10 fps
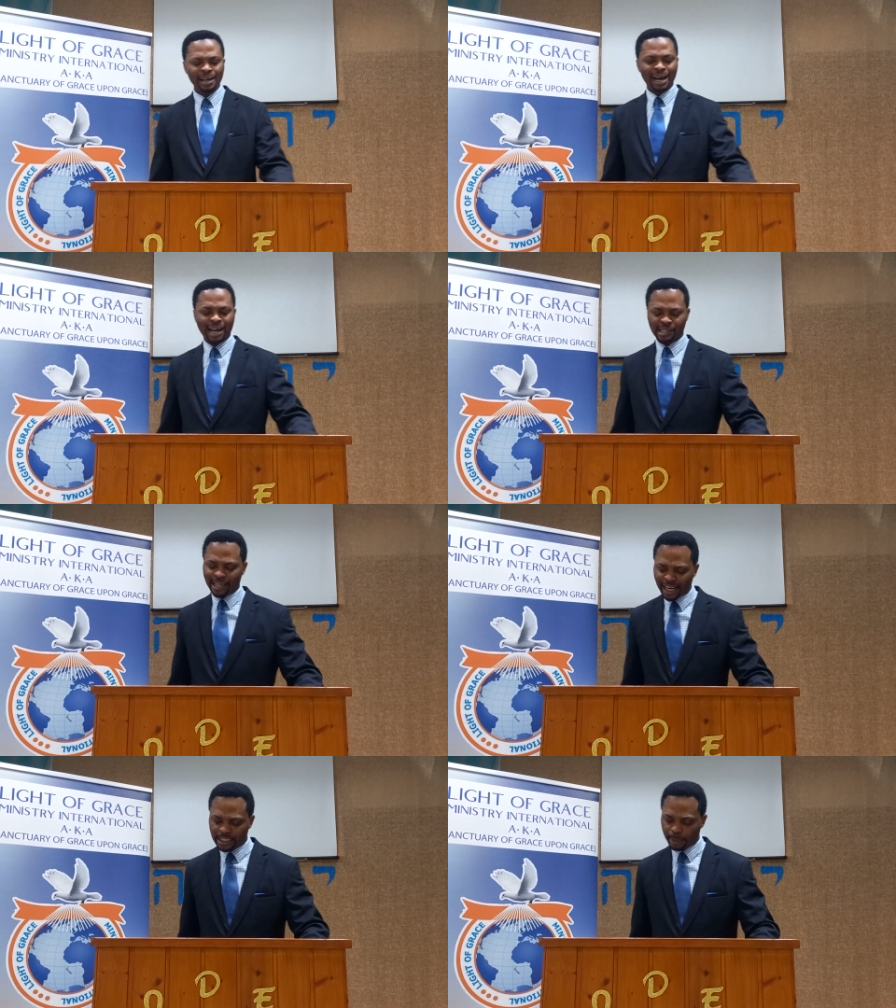
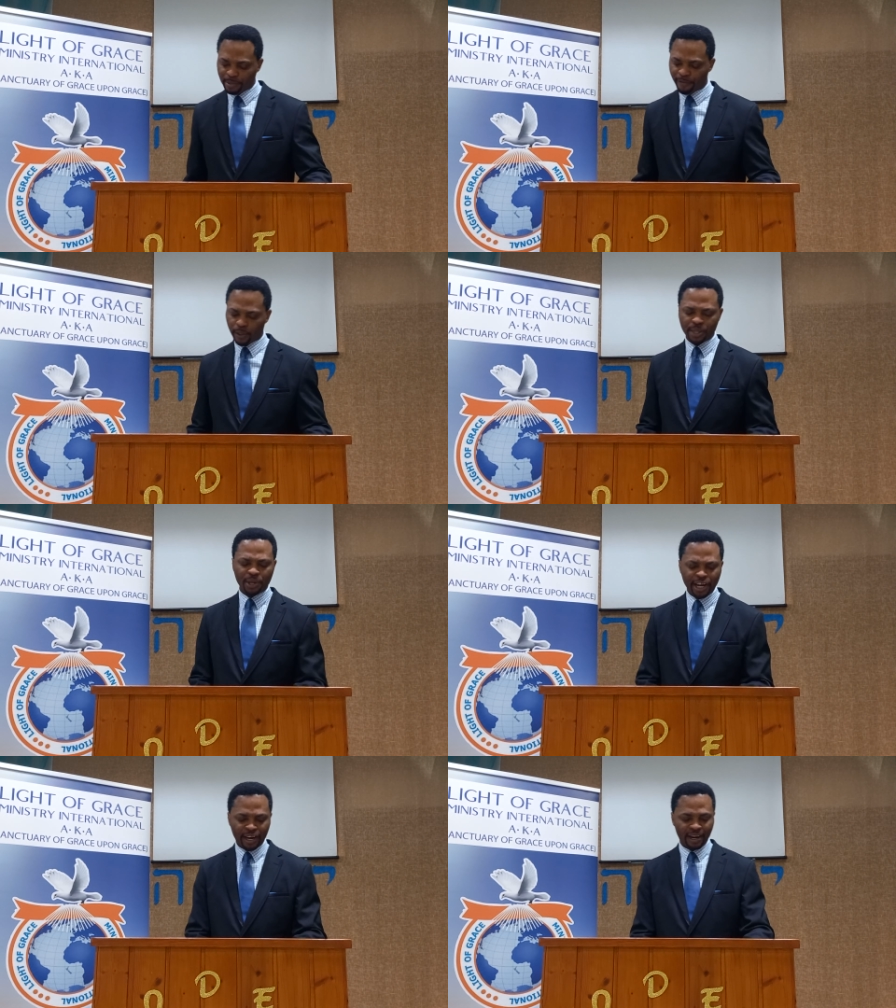Isaiah chapter
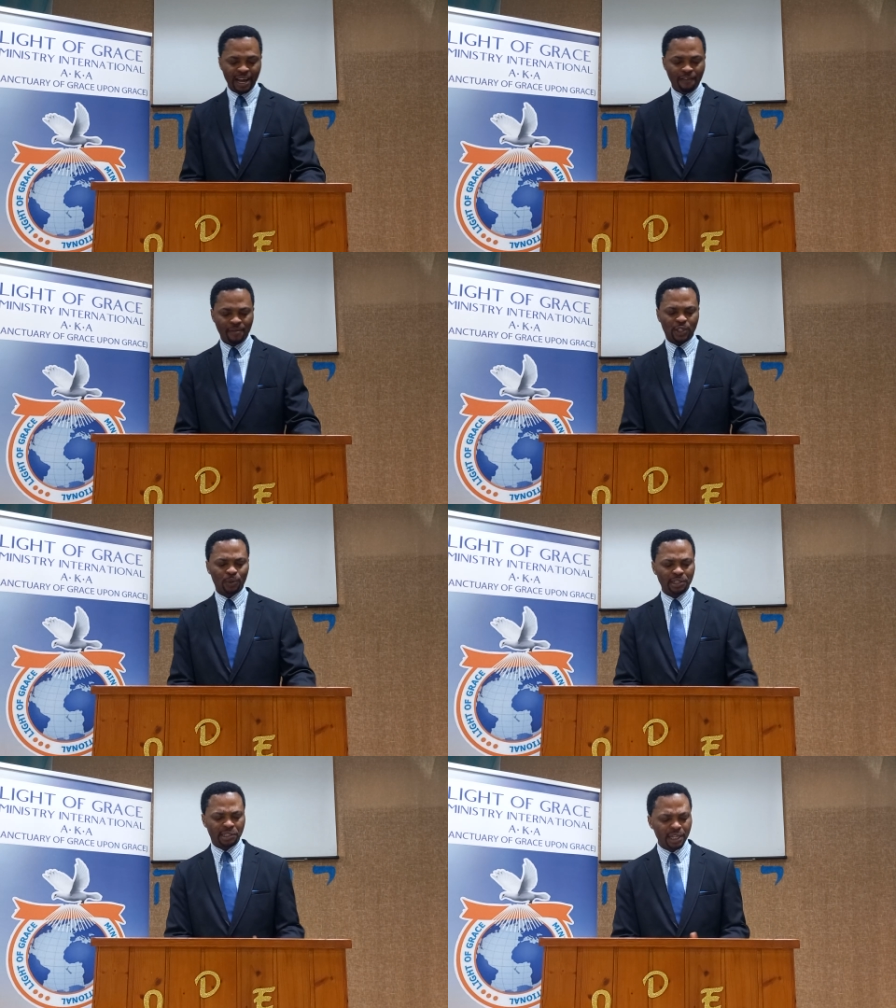43 and verse
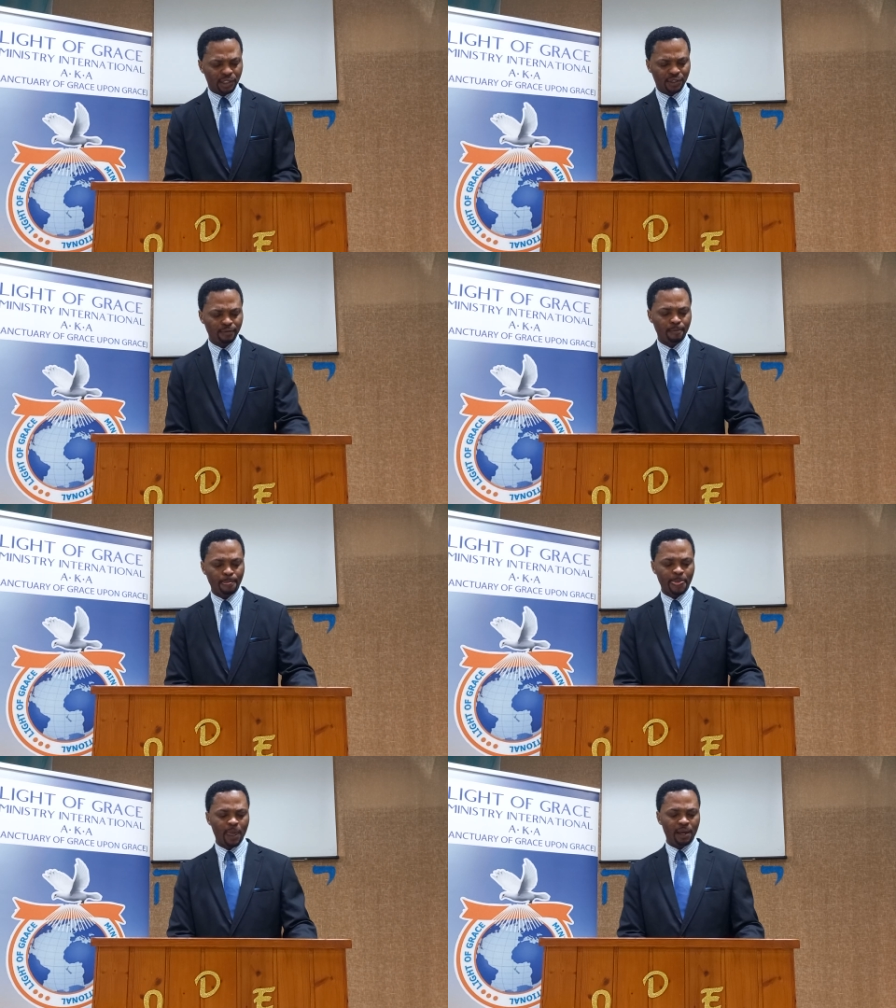26.
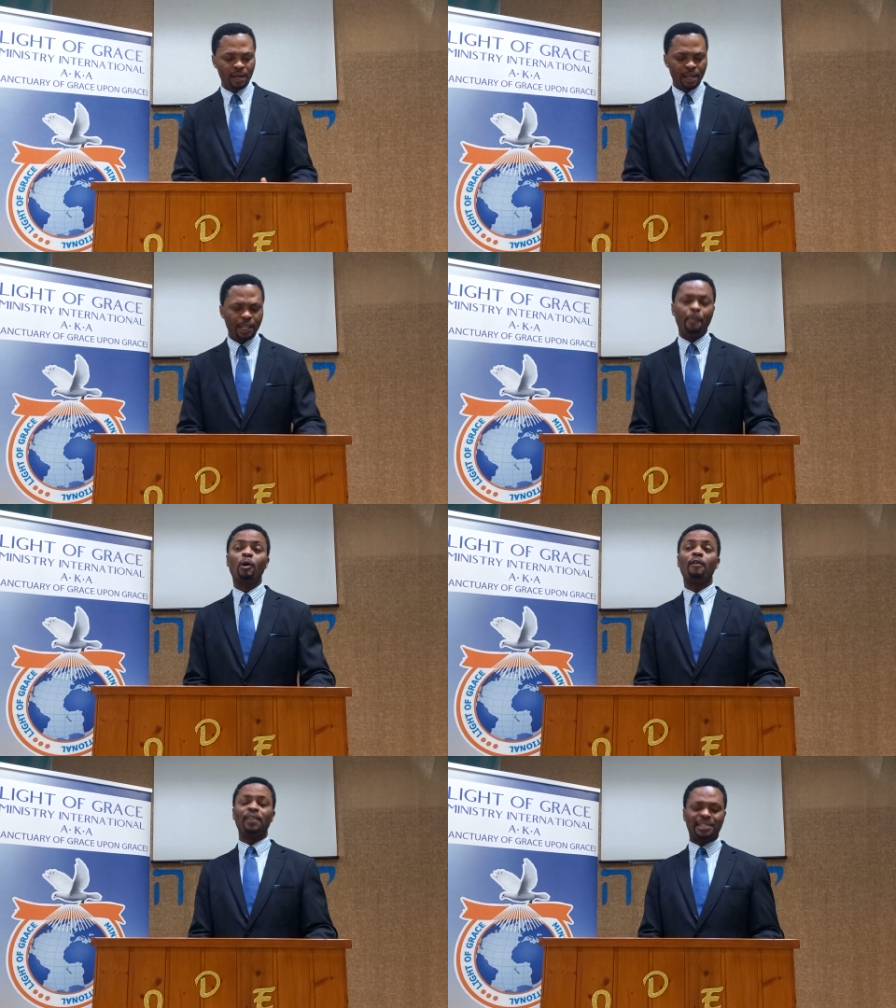The book
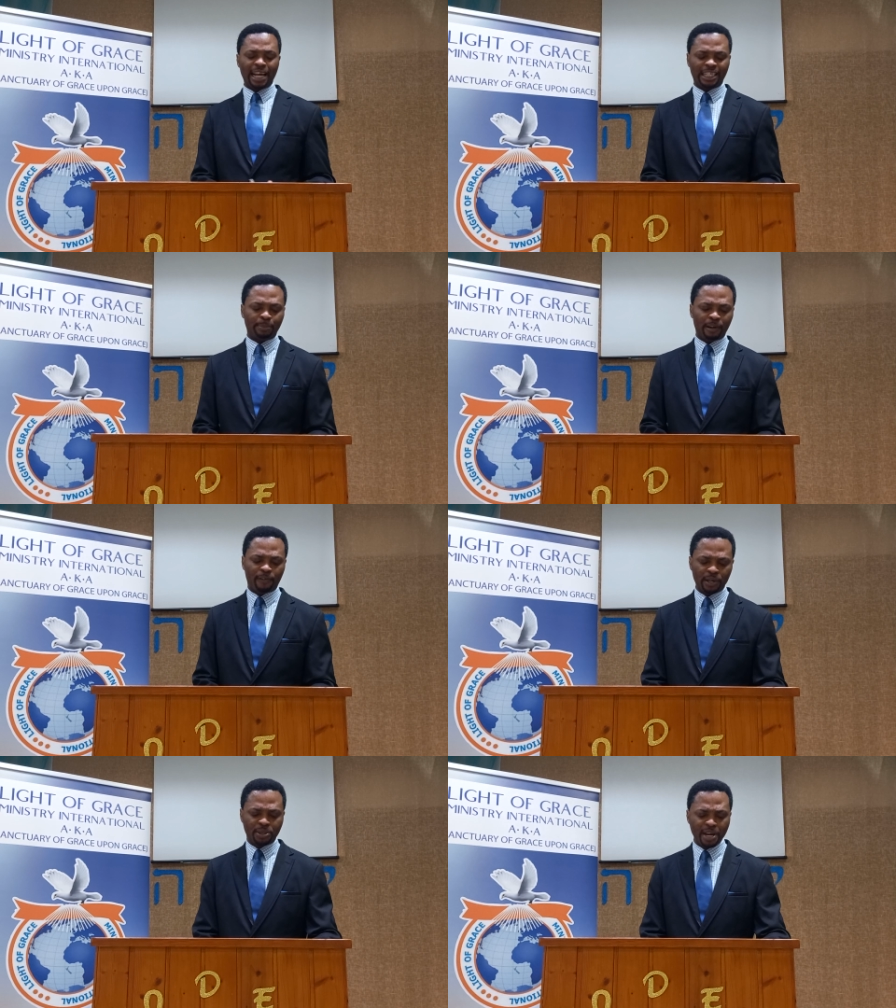of Isaiah chapter
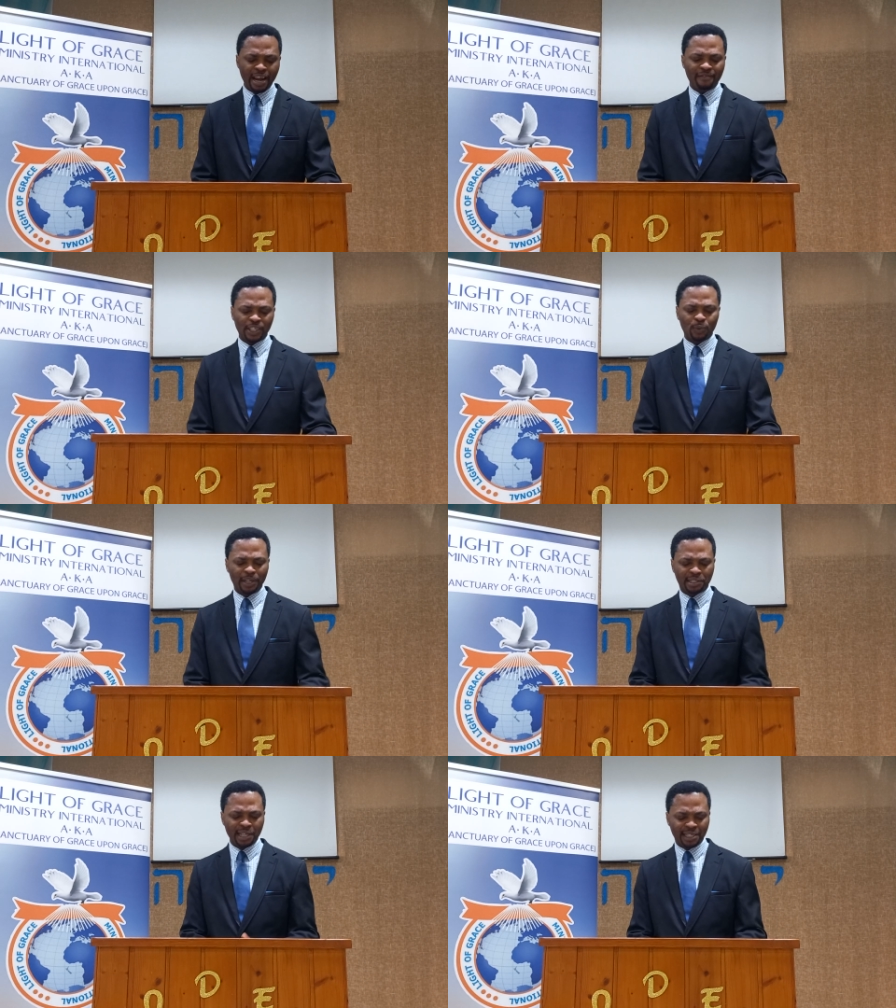43 and verse
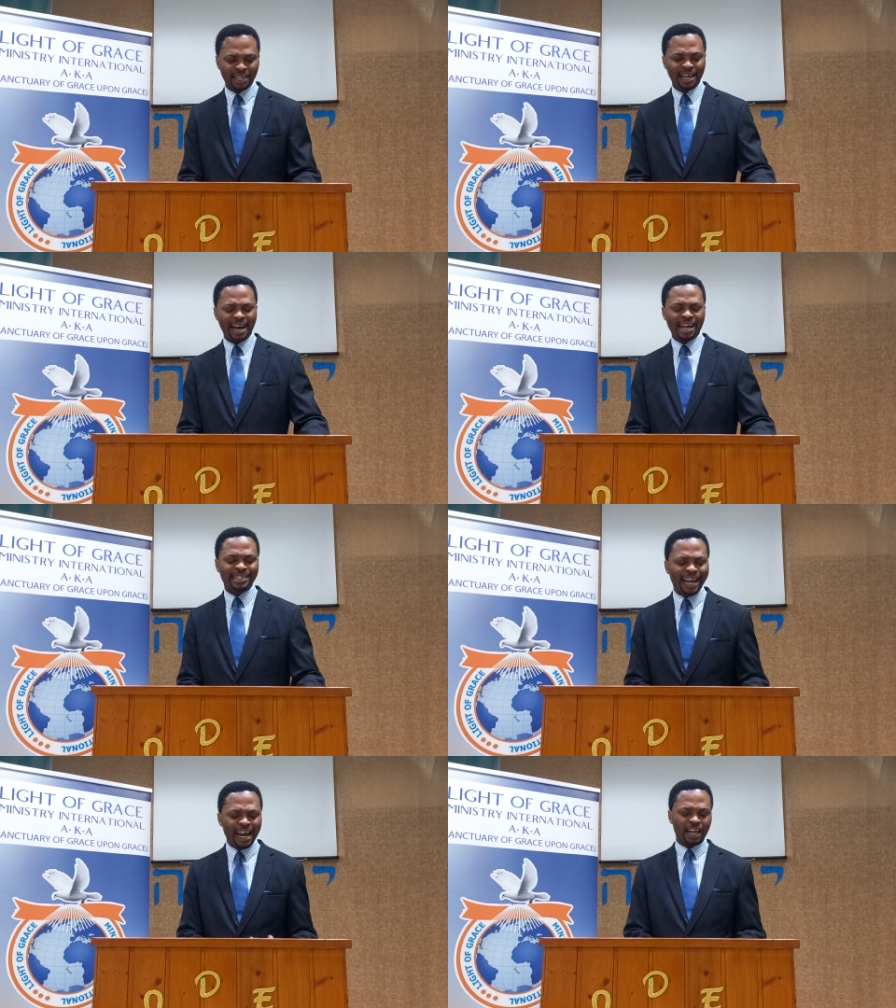26.
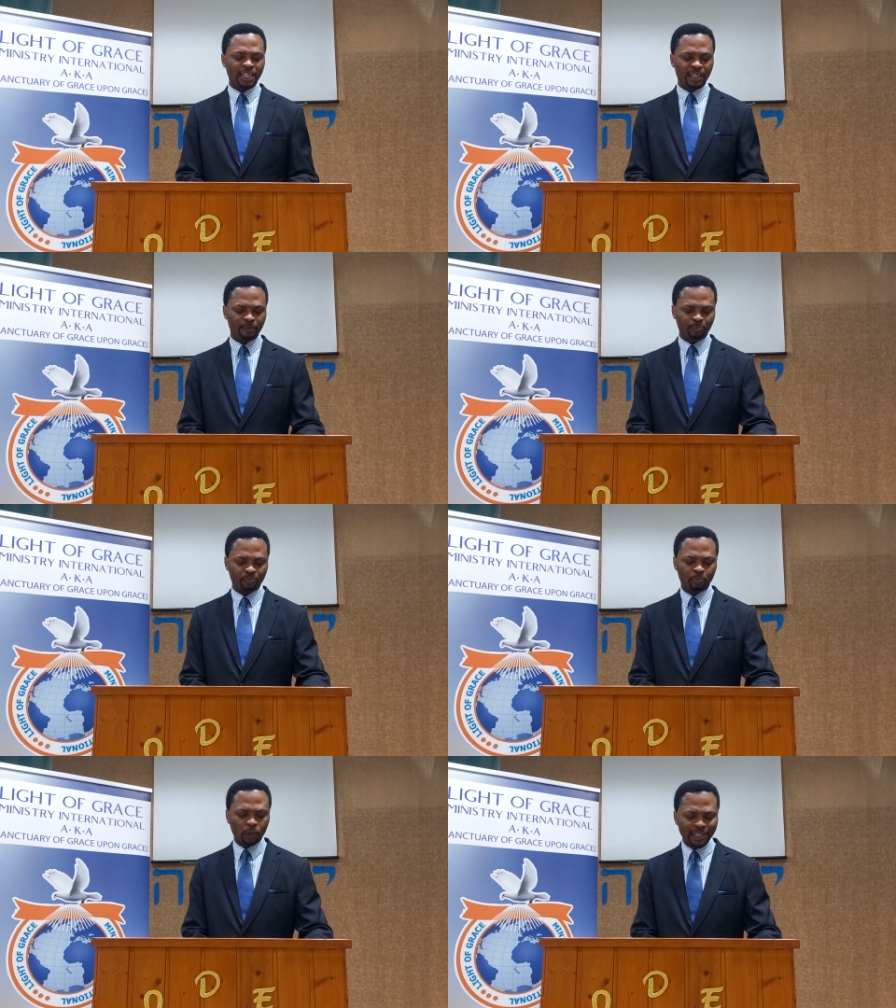Isaiah
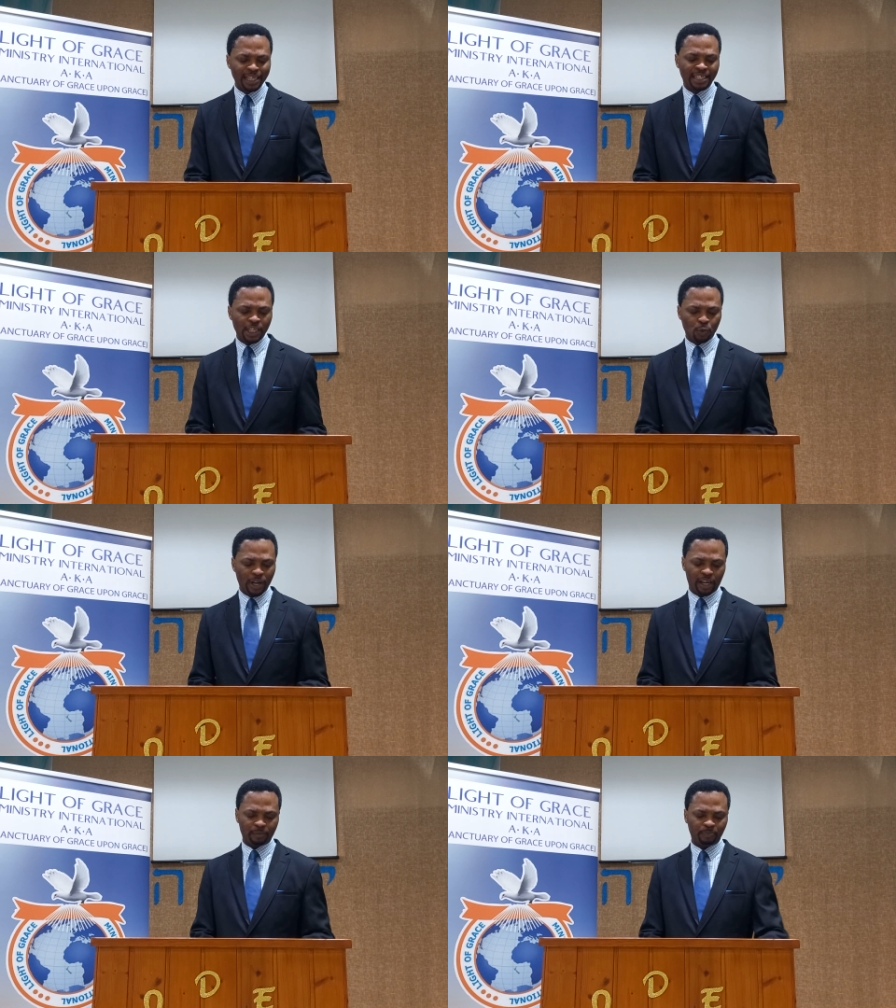put it in this
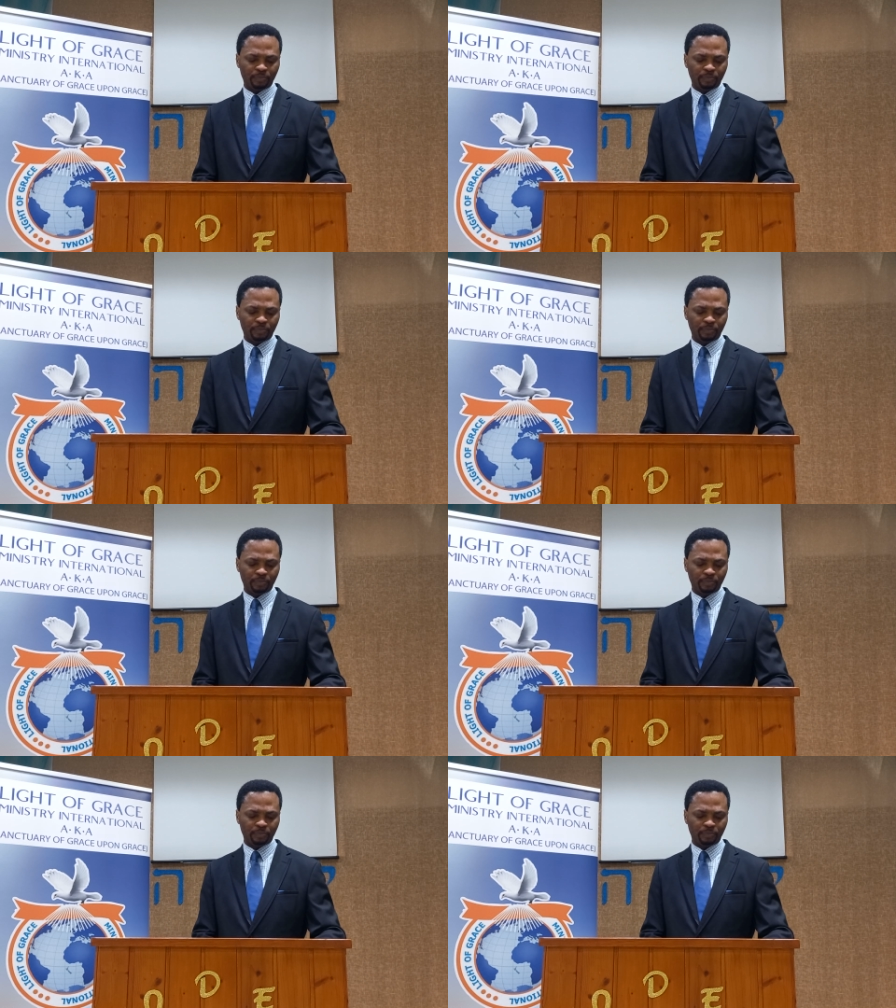way.